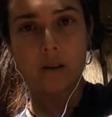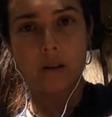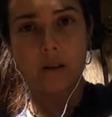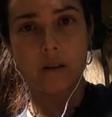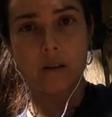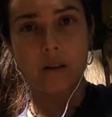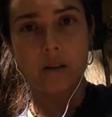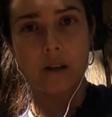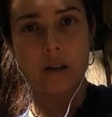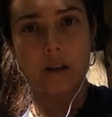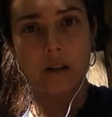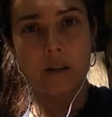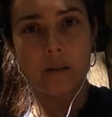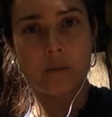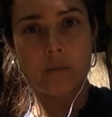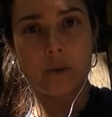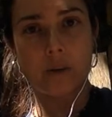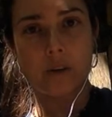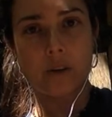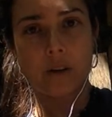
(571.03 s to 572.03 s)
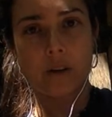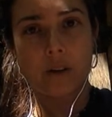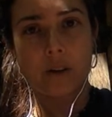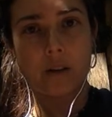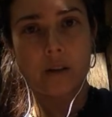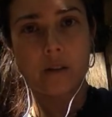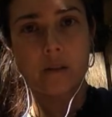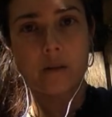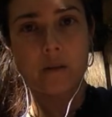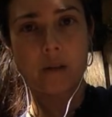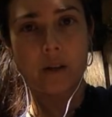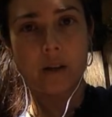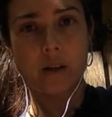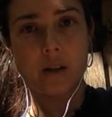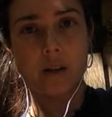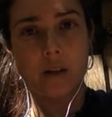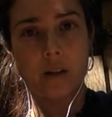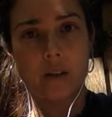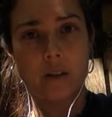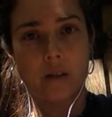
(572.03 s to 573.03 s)
You're pulling this
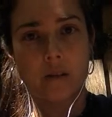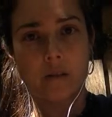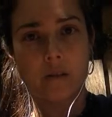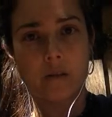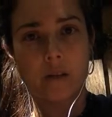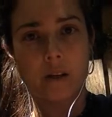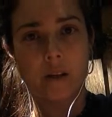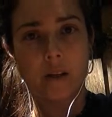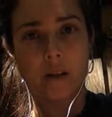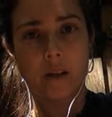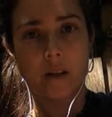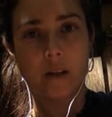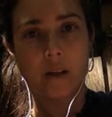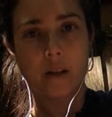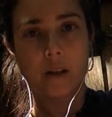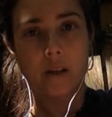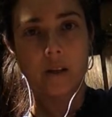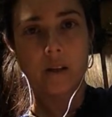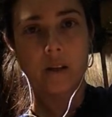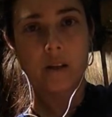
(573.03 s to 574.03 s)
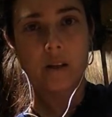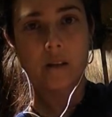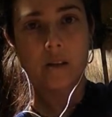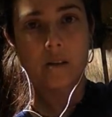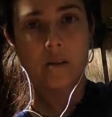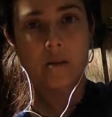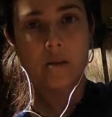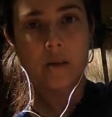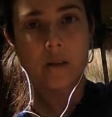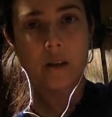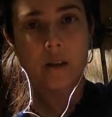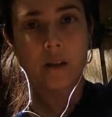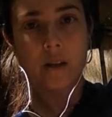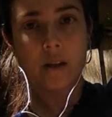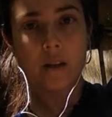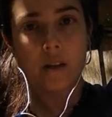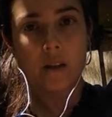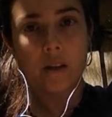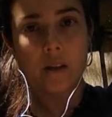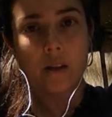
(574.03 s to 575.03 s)
way and this way. This
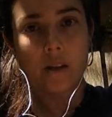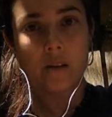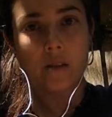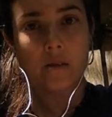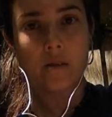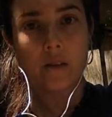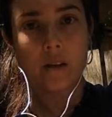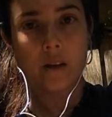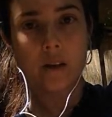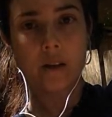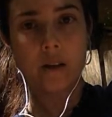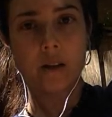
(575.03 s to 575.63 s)
way and this way.